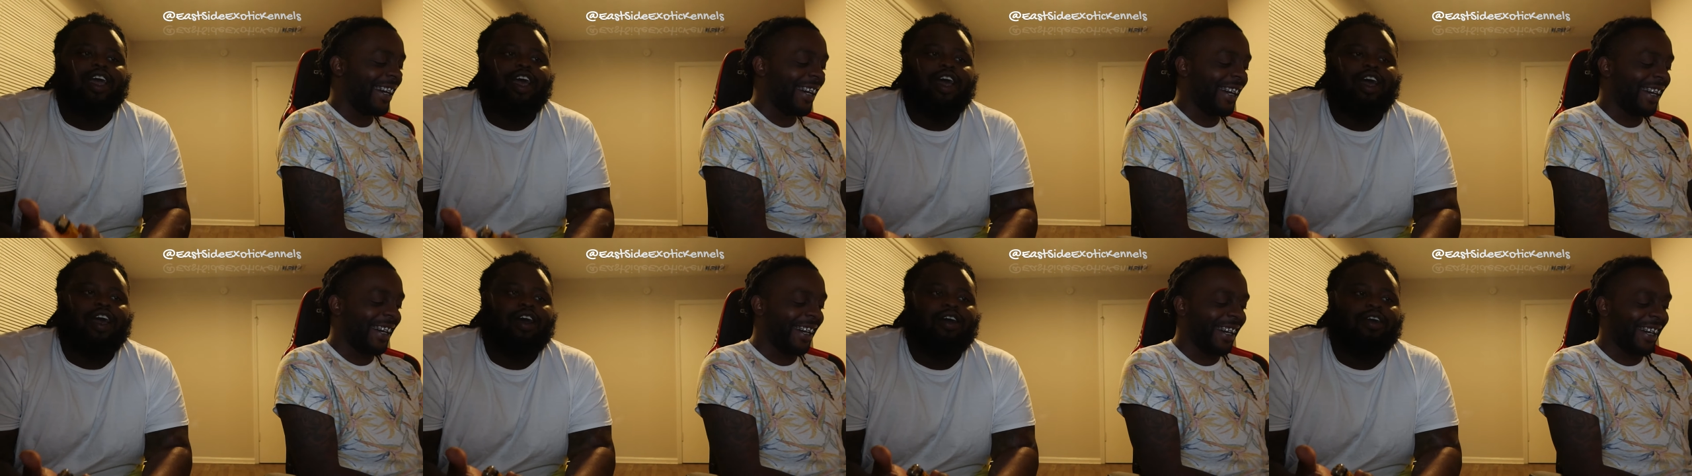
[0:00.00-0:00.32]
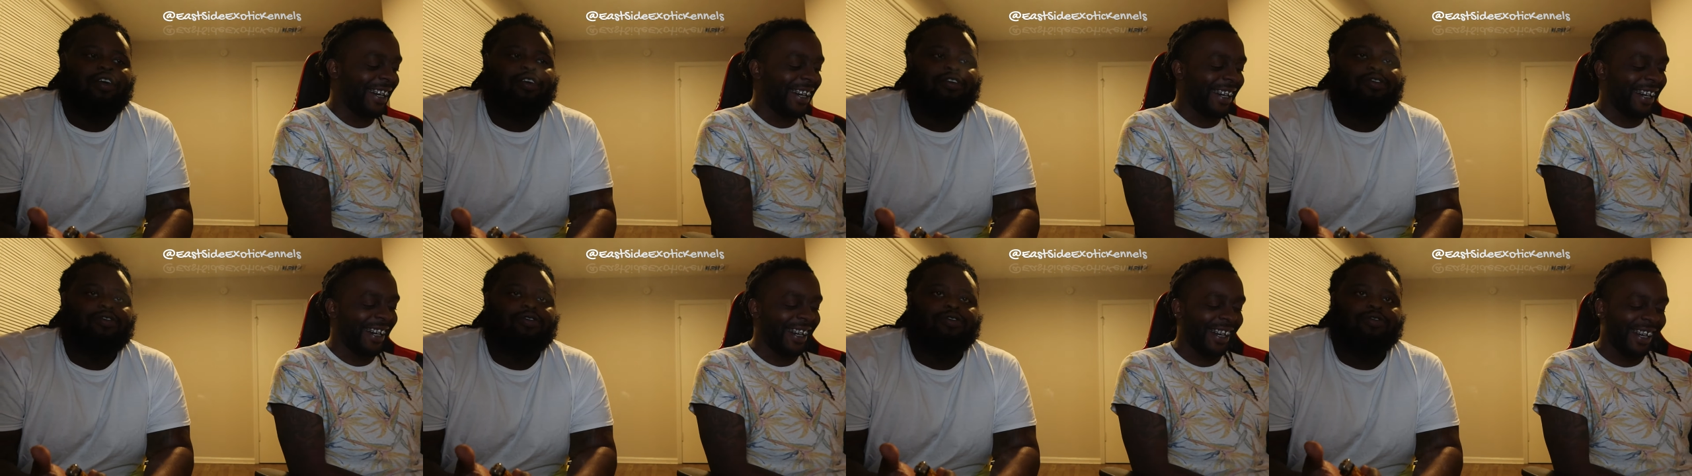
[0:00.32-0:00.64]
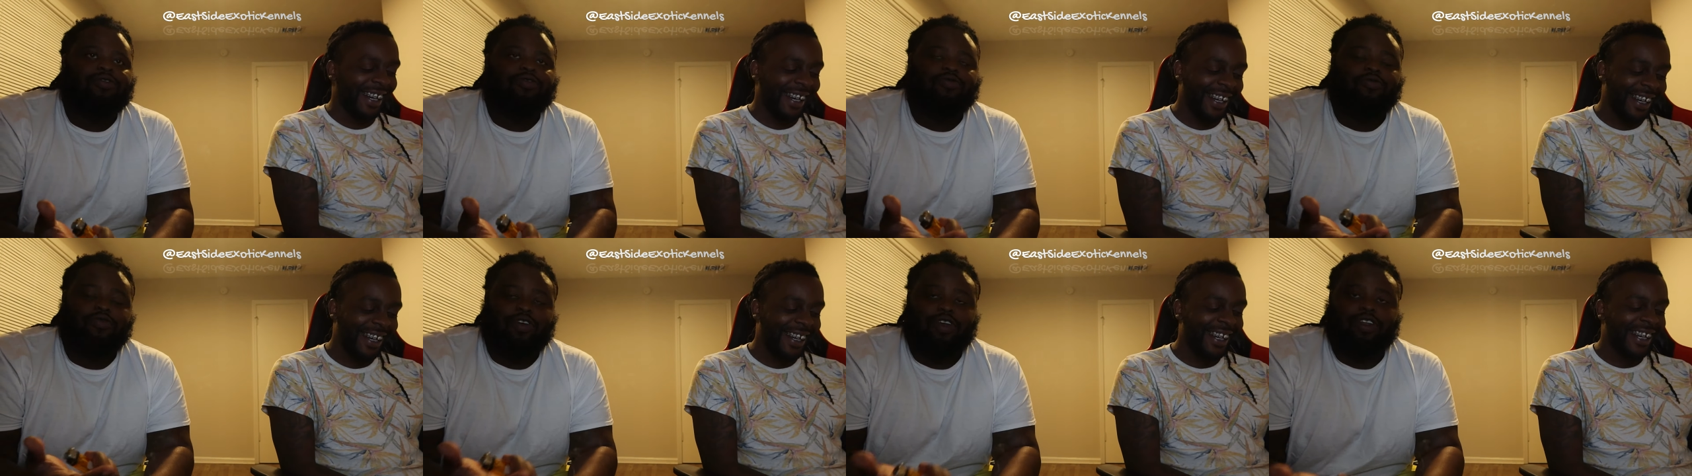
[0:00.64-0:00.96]
Speaker 1: y'all.
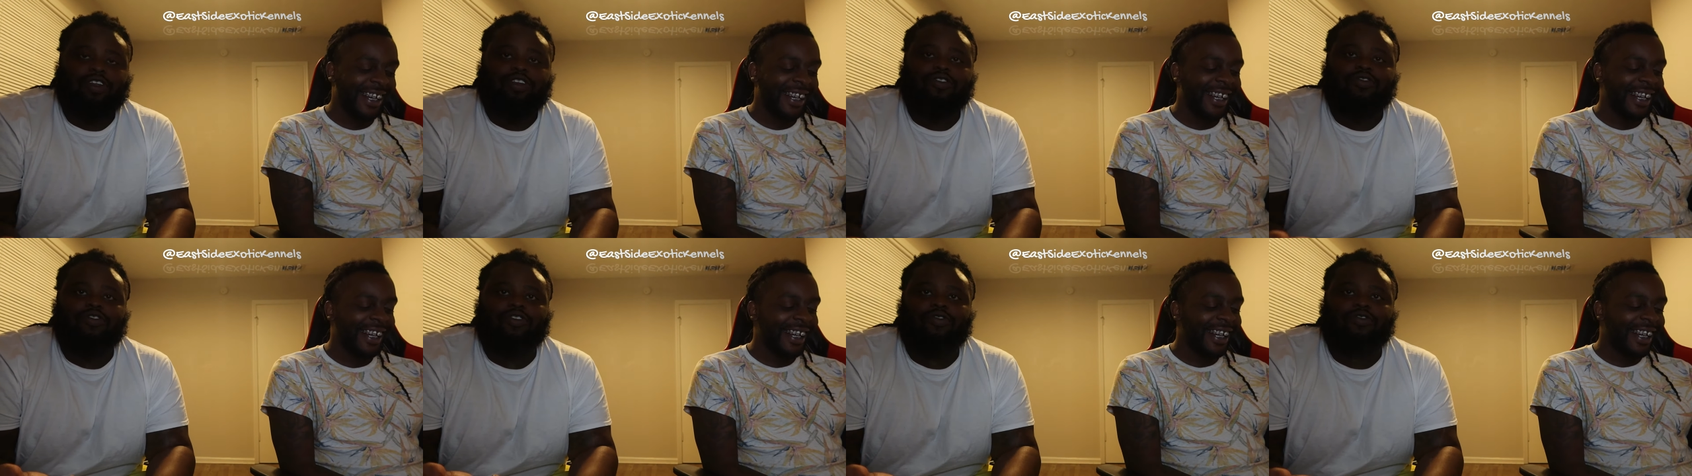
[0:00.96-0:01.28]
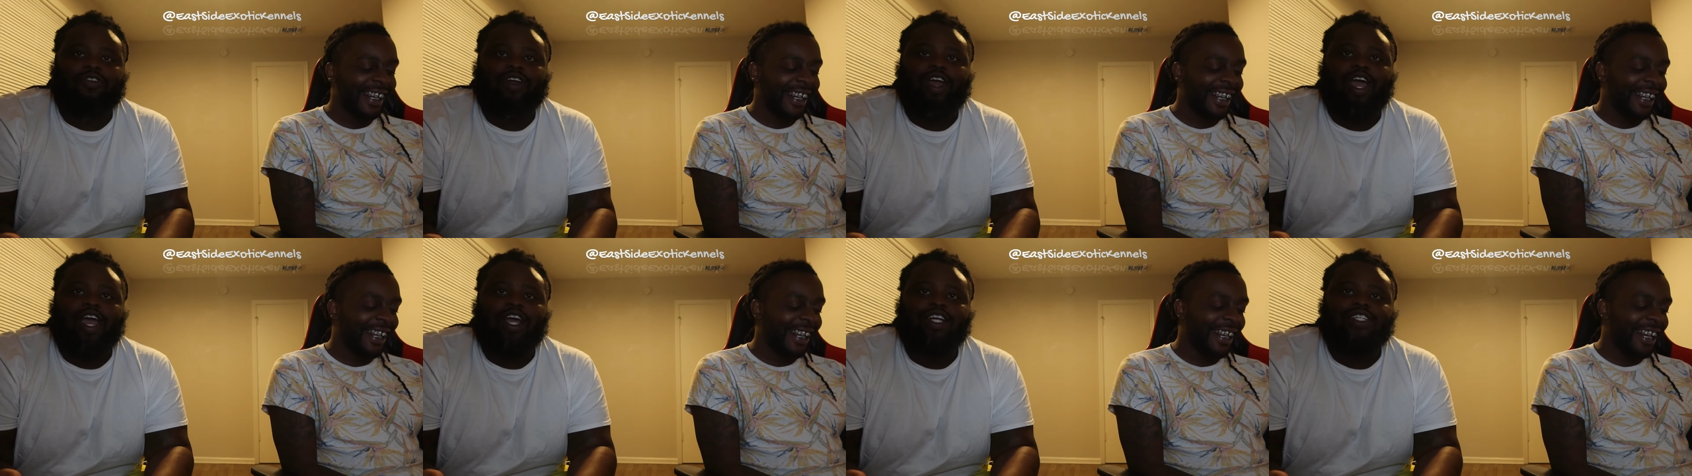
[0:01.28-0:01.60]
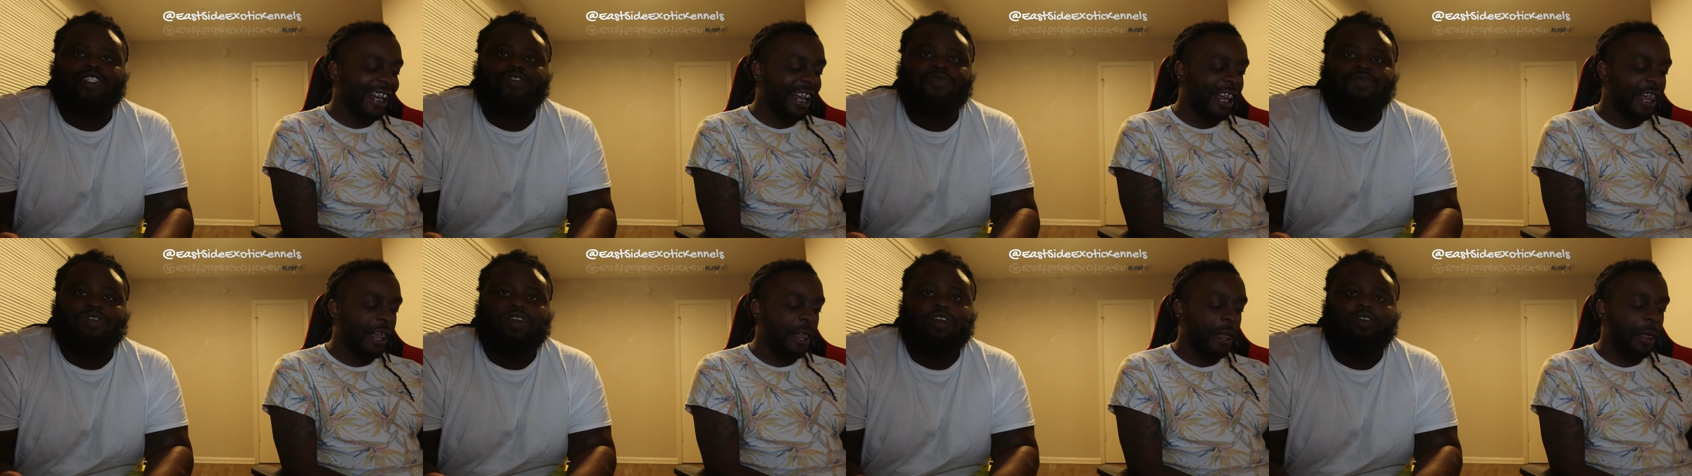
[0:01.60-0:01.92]
We do the
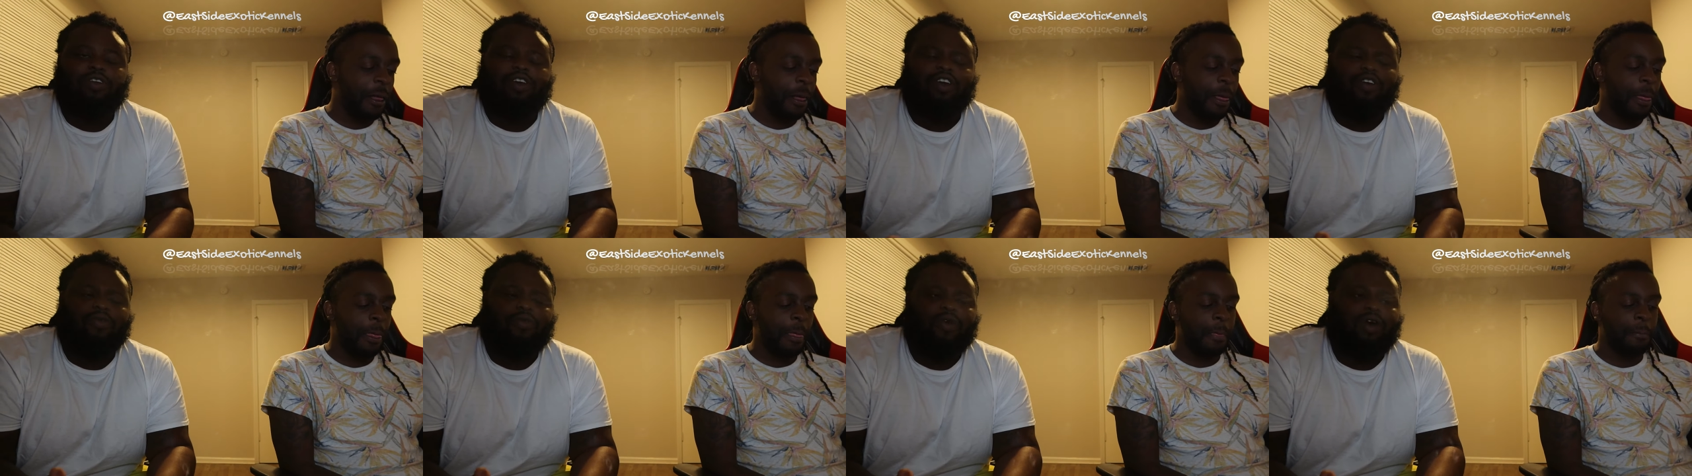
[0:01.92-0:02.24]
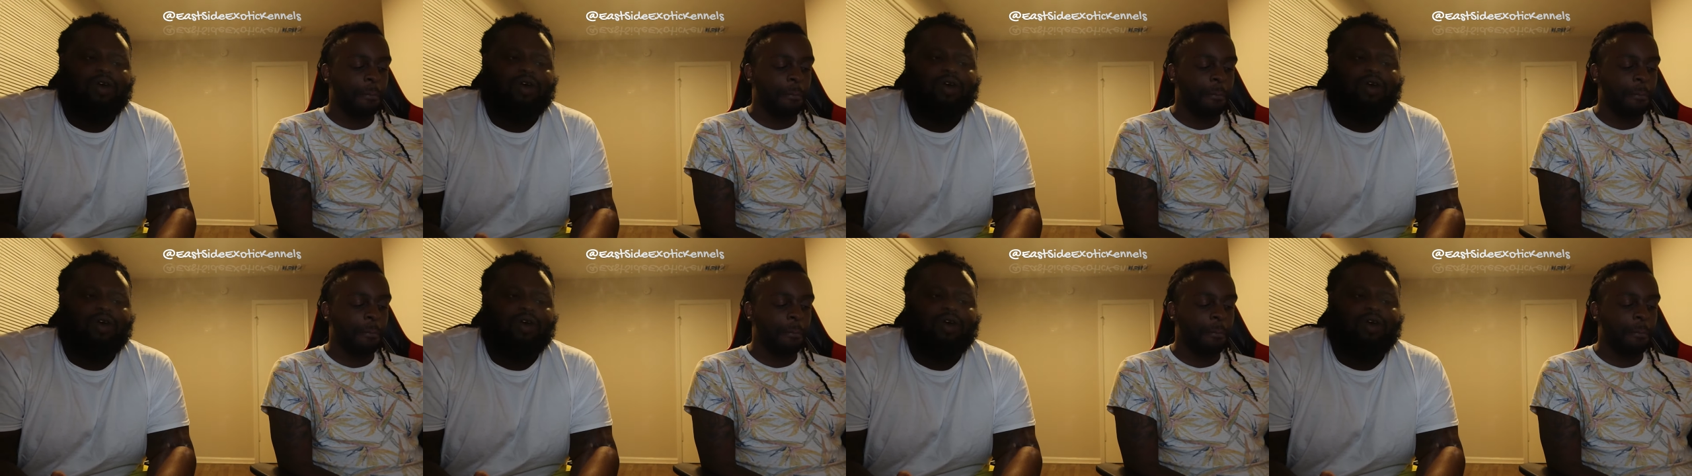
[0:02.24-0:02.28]
reaction video,